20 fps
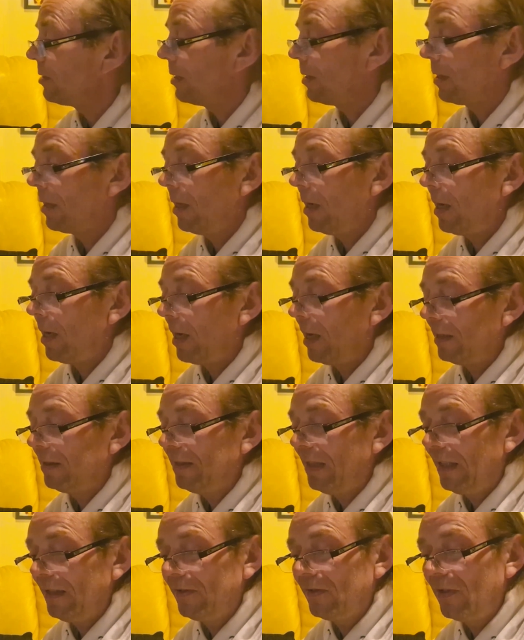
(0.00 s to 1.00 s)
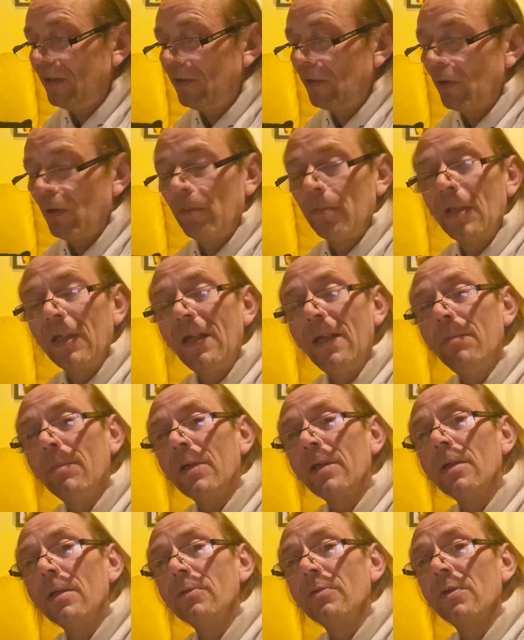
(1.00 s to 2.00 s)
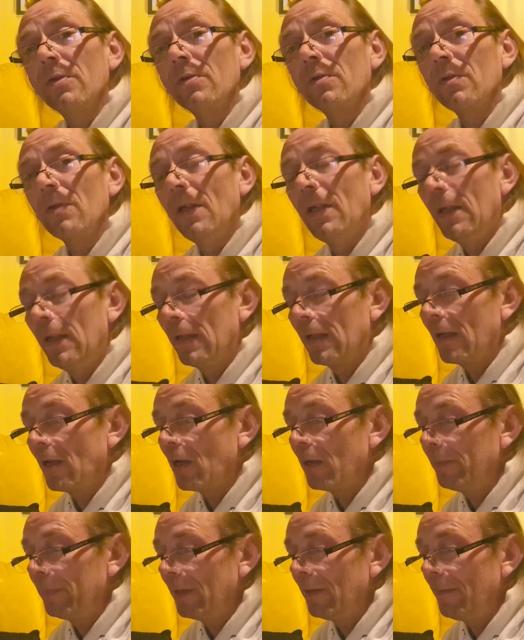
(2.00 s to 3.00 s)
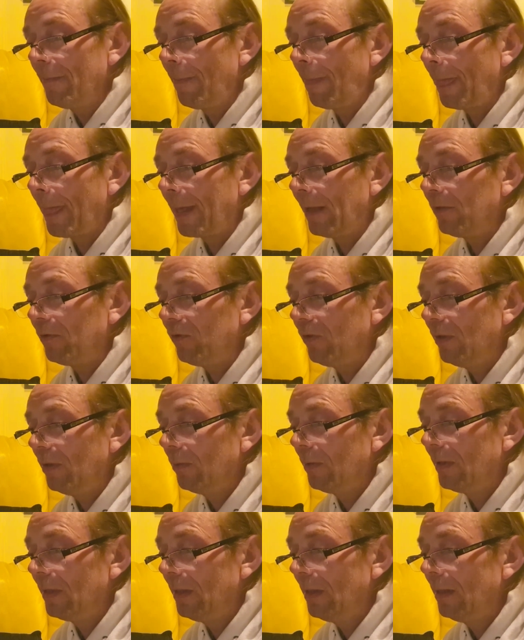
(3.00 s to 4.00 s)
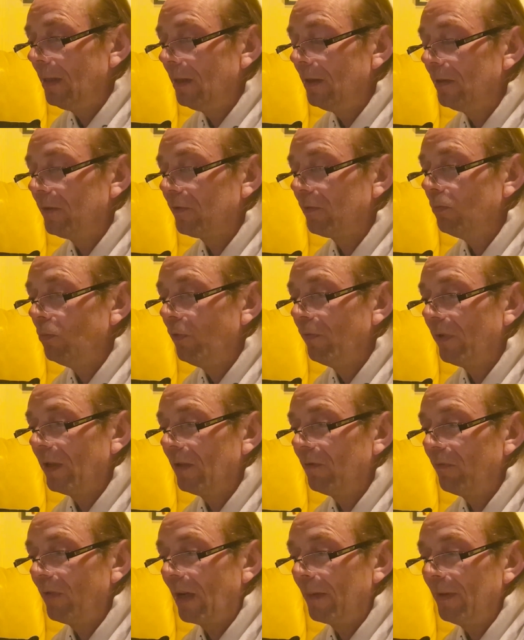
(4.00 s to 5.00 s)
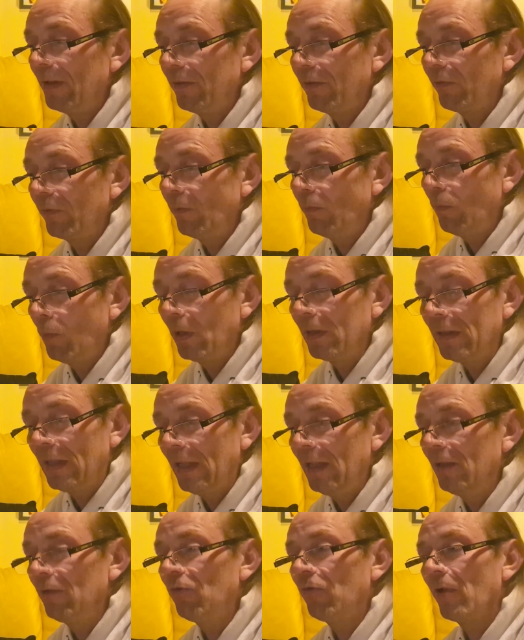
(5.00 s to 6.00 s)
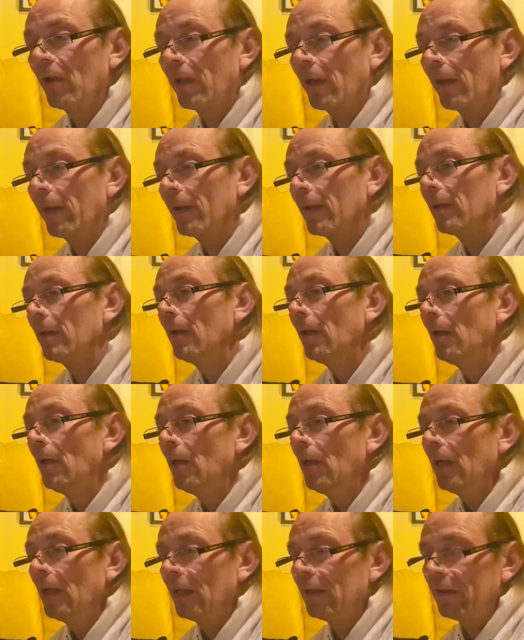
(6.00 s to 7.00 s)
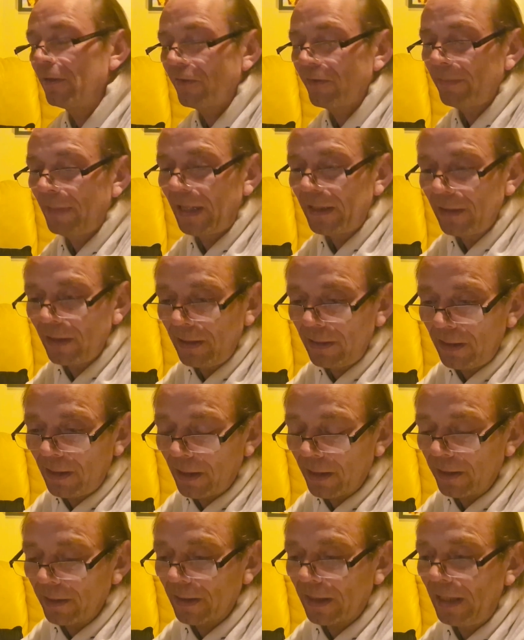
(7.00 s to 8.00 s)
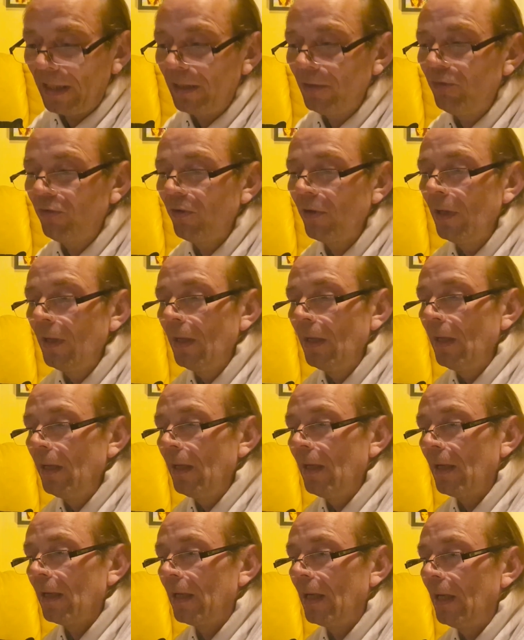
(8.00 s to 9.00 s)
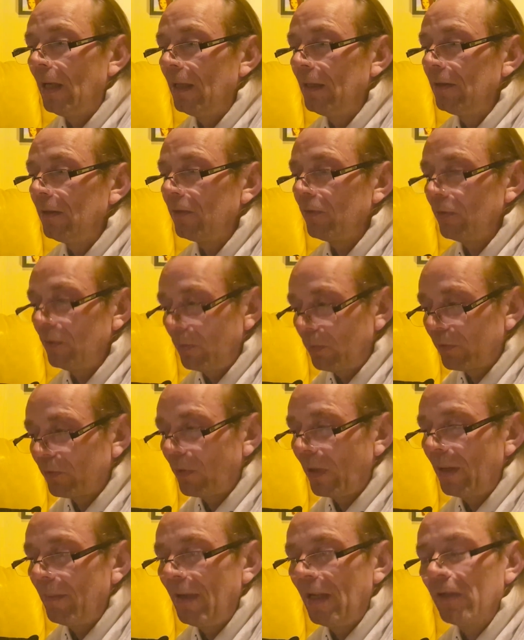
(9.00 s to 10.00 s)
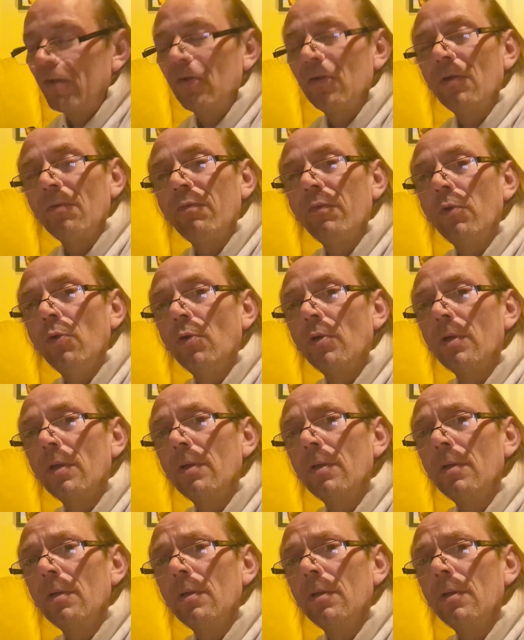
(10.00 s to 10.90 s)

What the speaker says: I tested it on my neighbour's carpet. She was moving rabbits from one cage to another and dismantling the other cage, and there was quite a mess on the floor.